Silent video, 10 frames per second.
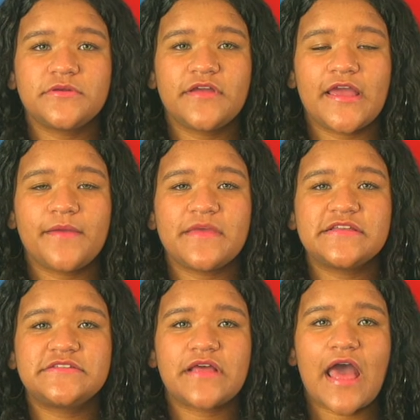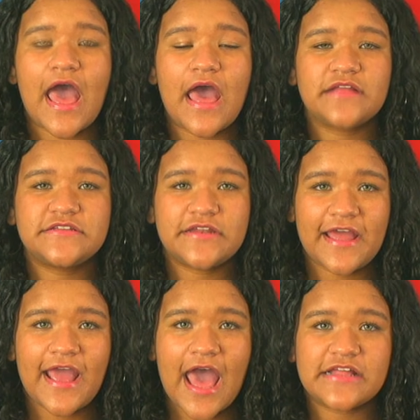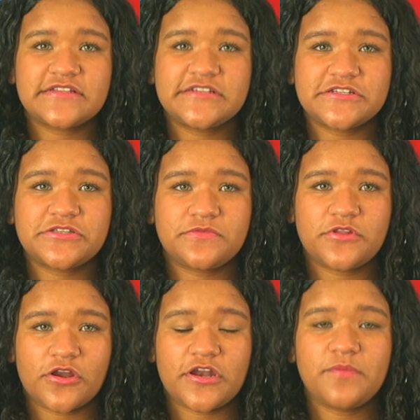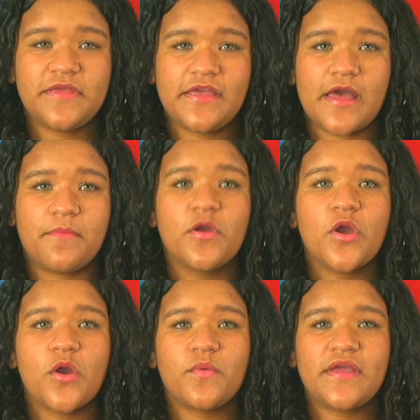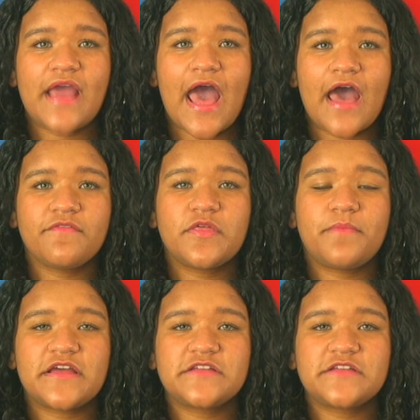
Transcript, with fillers: game is at today at 6:30 p.m. We have the best